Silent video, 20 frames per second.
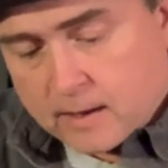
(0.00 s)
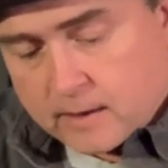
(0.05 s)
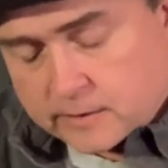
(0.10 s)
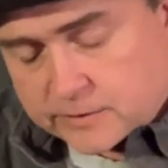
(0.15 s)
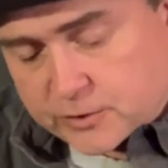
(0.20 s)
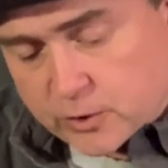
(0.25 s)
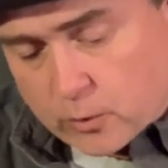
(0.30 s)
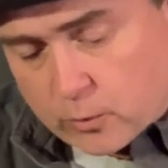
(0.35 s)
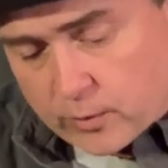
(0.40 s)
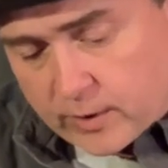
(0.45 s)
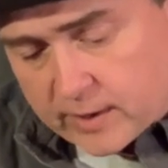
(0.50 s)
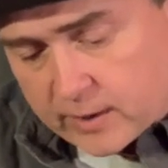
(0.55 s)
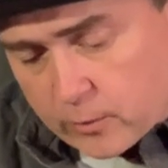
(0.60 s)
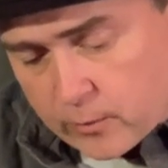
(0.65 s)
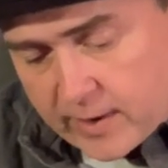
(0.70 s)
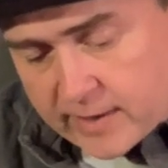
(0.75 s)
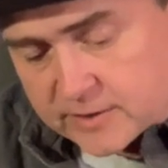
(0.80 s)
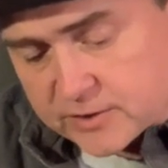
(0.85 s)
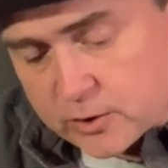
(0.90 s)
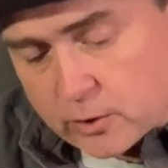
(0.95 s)
So we're going to
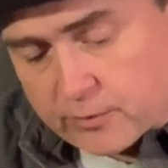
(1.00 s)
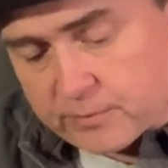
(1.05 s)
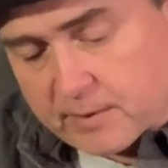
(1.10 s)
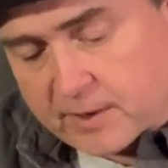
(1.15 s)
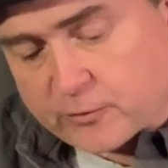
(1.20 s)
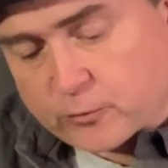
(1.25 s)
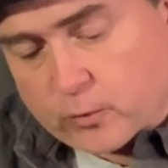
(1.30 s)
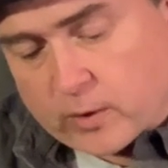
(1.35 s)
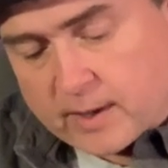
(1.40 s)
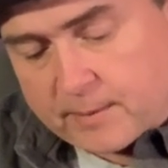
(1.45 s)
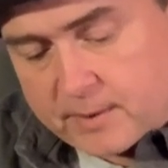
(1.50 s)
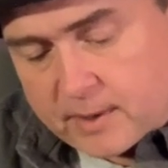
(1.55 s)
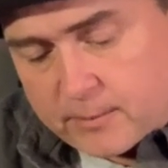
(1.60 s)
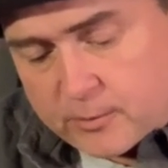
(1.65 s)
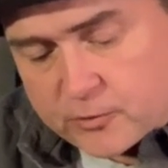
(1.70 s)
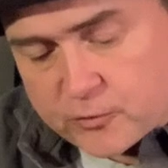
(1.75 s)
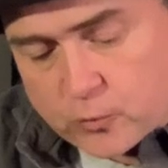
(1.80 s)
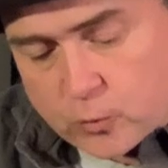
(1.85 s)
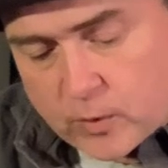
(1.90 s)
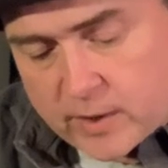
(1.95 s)
go ahead and start with my 20. My
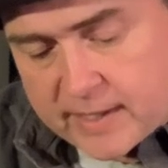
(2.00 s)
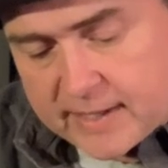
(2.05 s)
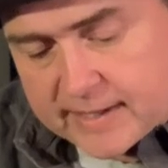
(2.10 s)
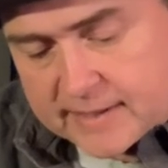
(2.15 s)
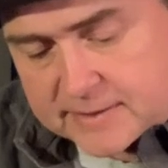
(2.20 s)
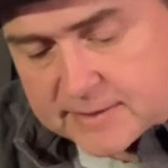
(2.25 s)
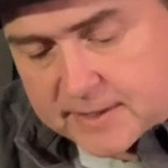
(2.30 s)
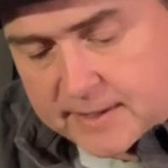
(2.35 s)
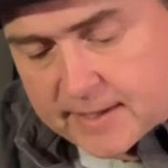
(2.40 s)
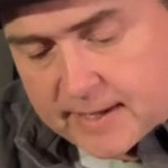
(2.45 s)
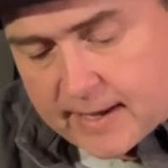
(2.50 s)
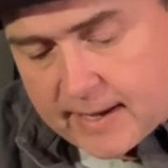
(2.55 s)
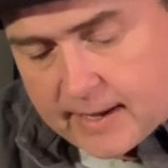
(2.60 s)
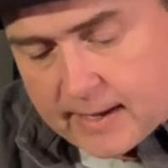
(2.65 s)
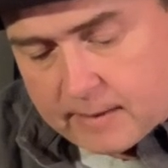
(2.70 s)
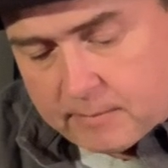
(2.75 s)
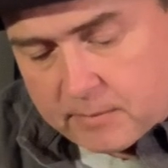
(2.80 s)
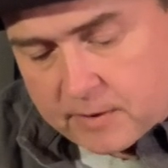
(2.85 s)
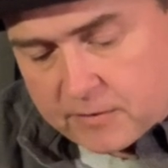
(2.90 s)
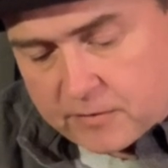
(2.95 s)
number 20 is a
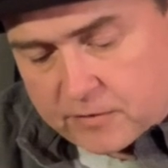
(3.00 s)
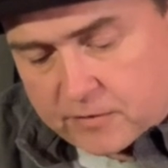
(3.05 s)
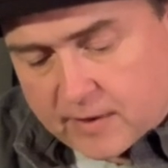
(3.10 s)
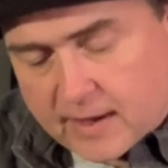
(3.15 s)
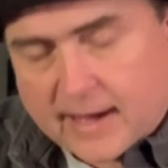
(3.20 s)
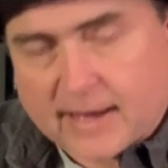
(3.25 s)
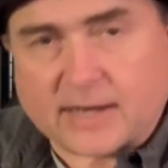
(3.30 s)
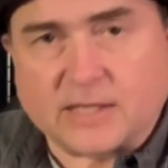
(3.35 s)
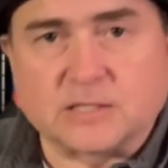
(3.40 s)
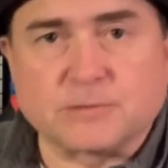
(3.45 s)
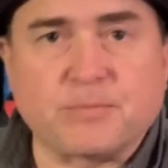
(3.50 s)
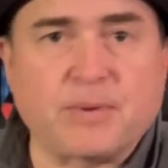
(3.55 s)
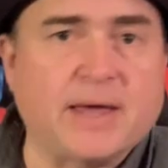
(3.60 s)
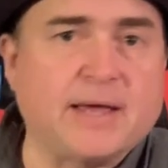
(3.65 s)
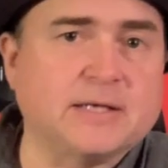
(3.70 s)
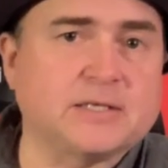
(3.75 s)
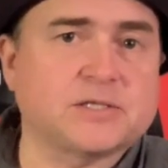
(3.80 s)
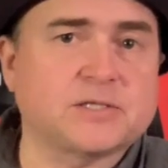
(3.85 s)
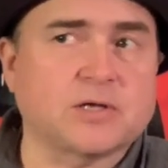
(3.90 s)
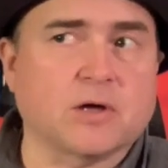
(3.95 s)
game that is
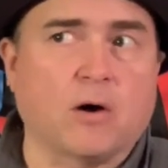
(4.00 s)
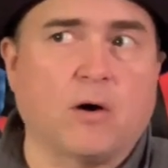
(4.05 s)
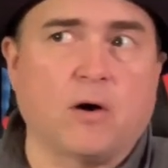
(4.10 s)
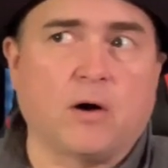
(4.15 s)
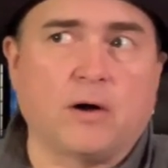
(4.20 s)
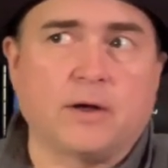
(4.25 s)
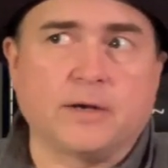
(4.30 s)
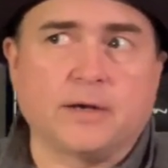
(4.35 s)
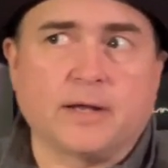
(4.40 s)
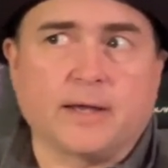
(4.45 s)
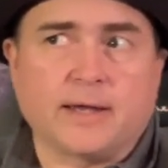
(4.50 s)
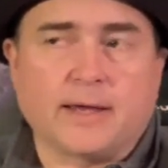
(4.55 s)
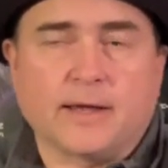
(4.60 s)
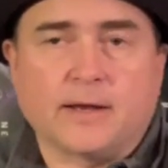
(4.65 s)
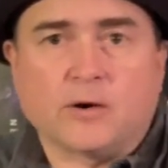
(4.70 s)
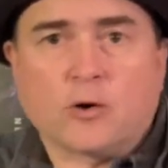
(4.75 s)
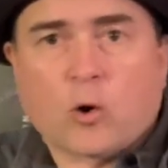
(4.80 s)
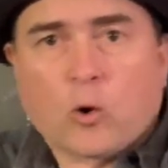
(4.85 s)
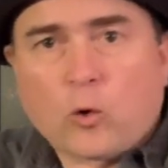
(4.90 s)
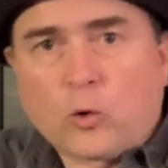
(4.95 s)
based on
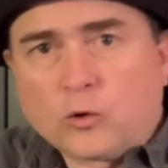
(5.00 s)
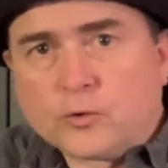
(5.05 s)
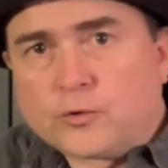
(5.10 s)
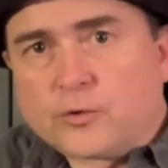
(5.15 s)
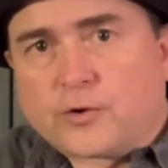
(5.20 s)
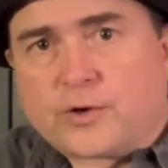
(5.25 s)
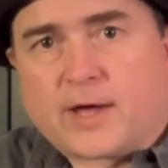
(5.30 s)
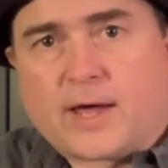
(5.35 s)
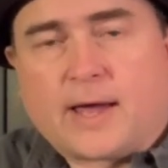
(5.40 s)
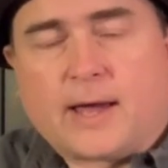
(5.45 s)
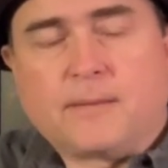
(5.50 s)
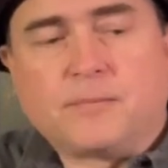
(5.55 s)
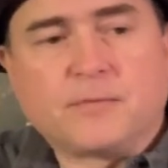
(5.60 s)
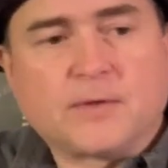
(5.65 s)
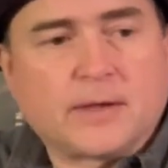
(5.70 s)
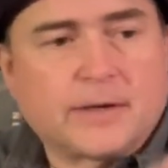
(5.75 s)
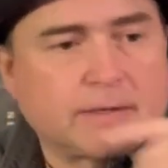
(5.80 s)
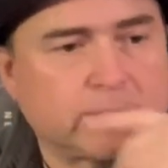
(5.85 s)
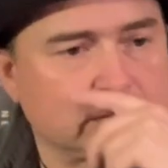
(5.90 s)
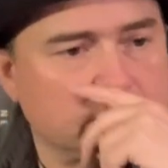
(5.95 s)
an older game
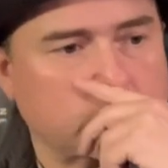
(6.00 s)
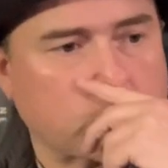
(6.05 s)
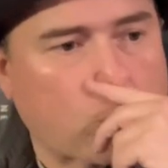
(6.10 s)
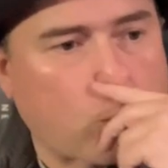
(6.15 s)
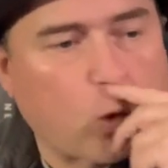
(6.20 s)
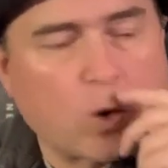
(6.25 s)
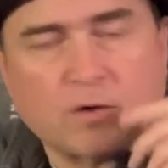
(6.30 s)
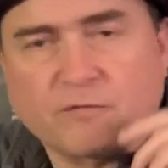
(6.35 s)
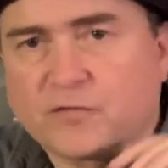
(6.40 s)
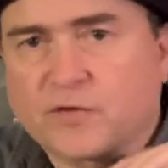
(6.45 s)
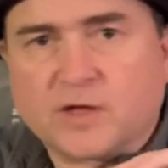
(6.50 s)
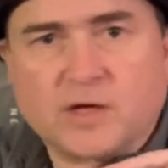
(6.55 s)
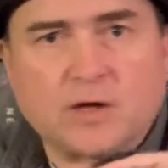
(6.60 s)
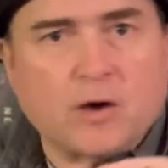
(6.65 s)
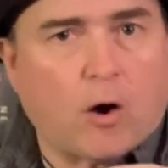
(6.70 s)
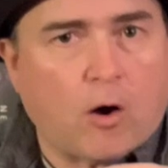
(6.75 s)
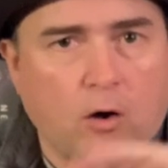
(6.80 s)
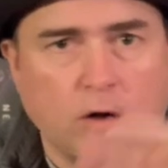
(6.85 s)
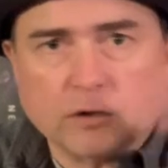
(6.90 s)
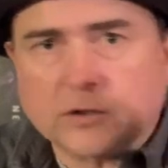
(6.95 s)
that is one of
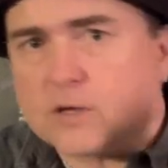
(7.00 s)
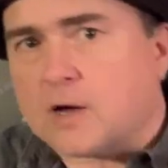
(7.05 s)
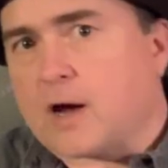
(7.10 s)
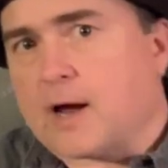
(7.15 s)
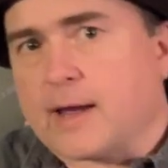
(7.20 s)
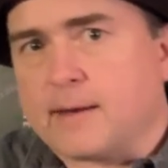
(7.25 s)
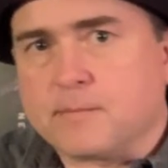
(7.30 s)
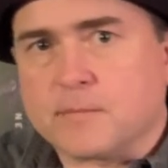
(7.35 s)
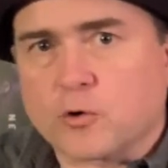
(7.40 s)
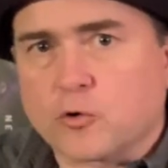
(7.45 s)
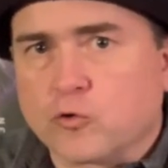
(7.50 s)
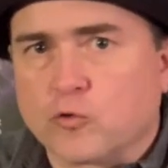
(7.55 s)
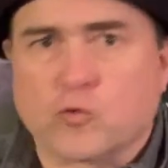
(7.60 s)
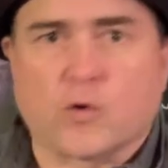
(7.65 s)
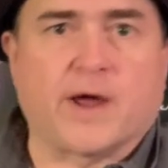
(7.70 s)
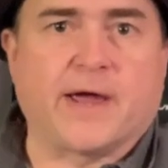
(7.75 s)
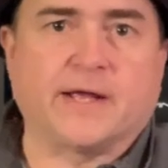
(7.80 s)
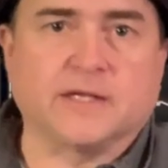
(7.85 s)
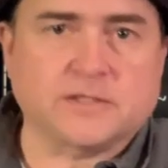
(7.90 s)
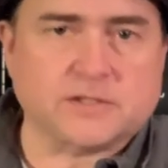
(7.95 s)
the all-time
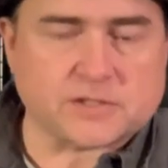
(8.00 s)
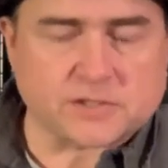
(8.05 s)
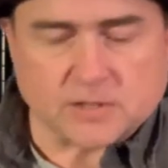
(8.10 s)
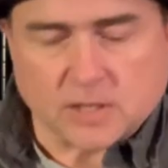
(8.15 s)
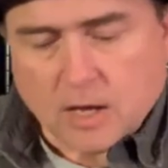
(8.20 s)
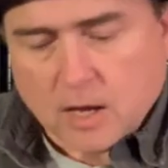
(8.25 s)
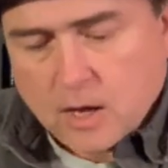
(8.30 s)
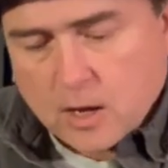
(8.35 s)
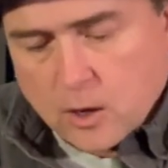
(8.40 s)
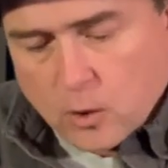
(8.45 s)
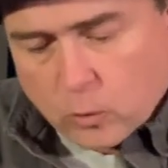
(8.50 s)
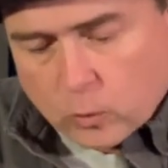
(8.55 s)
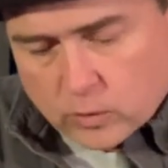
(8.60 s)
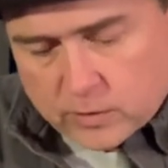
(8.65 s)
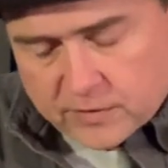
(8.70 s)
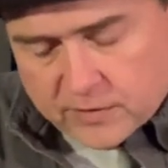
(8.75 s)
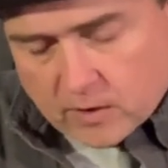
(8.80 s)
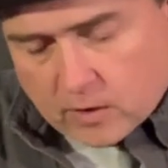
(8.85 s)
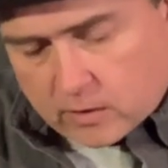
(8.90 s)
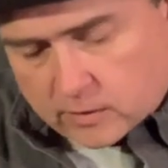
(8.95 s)
greats, one
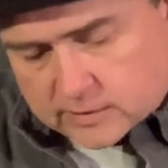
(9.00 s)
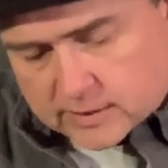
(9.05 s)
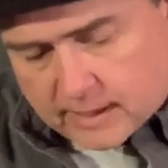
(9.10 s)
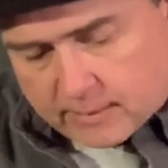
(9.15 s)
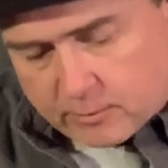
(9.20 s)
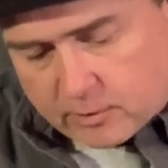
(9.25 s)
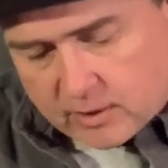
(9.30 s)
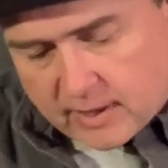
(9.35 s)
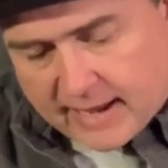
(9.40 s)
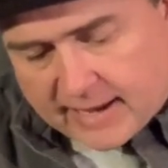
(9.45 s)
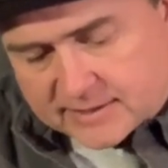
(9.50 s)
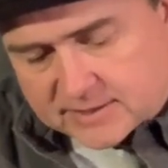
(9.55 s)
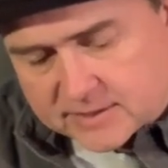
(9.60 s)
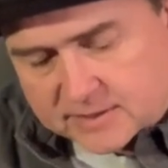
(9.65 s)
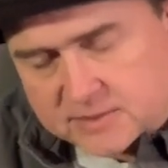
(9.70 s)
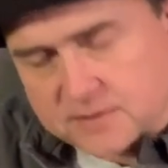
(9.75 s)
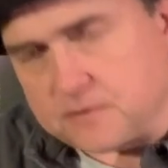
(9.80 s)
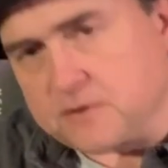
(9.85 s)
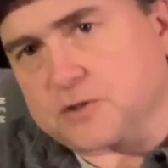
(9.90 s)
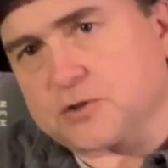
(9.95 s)
of the all-time
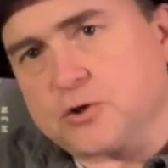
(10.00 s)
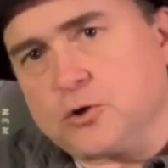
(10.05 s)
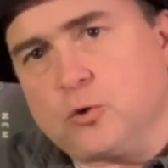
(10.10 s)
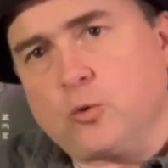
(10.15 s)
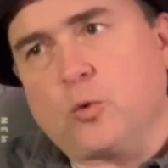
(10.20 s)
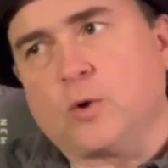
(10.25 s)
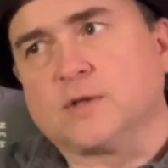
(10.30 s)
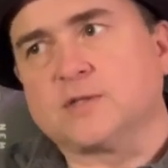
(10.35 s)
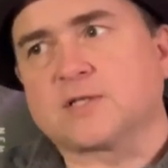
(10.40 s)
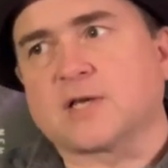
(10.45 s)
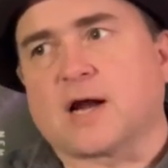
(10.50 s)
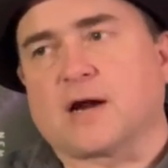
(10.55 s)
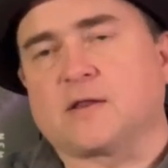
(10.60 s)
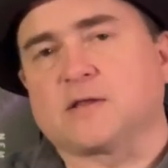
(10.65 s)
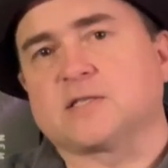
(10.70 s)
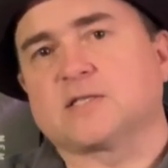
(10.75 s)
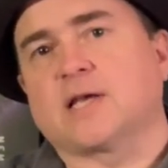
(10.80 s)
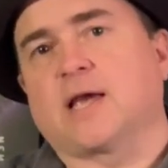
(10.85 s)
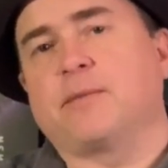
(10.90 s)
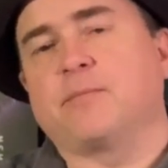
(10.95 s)
classics. And this new one's kind of
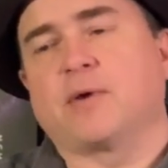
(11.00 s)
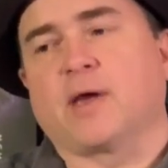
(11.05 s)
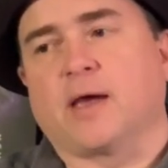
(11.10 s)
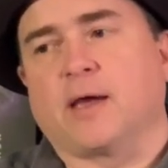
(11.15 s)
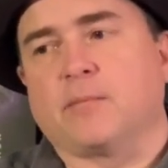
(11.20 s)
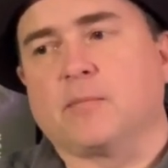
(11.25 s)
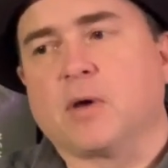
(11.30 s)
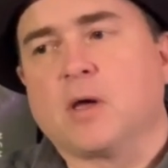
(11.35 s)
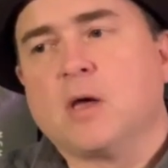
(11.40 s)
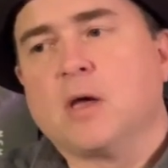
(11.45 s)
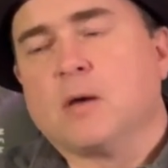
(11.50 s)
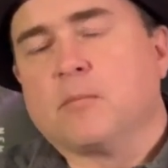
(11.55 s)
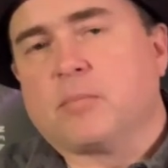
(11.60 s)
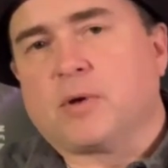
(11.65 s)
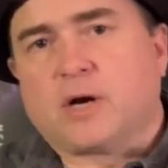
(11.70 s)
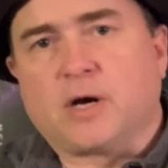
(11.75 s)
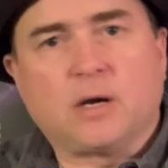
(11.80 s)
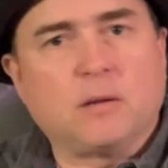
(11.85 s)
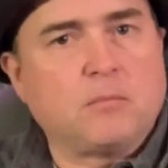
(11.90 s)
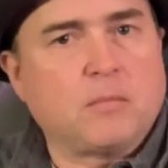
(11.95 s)
the same game,
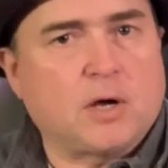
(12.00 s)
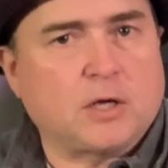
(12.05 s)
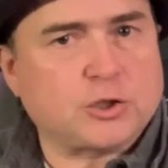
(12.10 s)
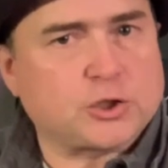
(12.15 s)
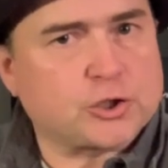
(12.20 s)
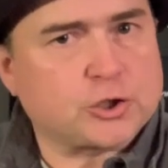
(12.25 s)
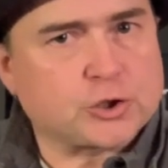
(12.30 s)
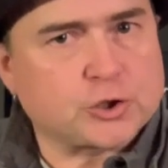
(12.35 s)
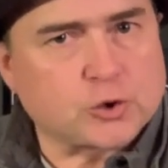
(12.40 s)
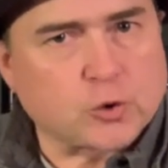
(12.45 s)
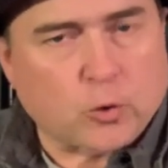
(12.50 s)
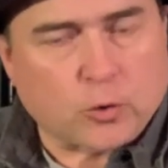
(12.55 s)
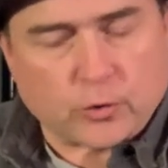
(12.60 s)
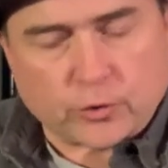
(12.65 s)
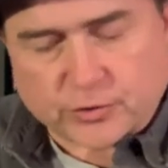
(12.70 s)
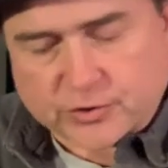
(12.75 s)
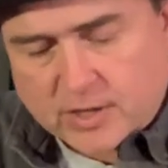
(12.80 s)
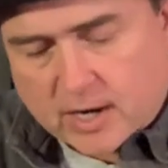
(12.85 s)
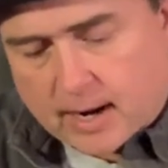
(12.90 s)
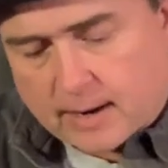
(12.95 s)
but in a much
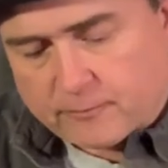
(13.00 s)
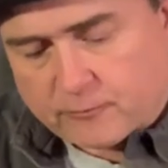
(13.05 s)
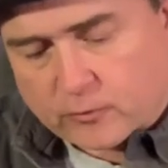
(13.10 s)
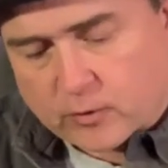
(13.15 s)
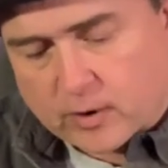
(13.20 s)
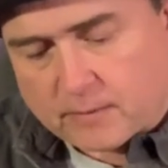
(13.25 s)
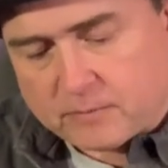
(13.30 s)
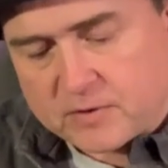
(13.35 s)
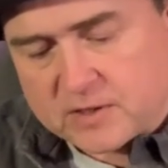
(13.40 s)
shorter time frame.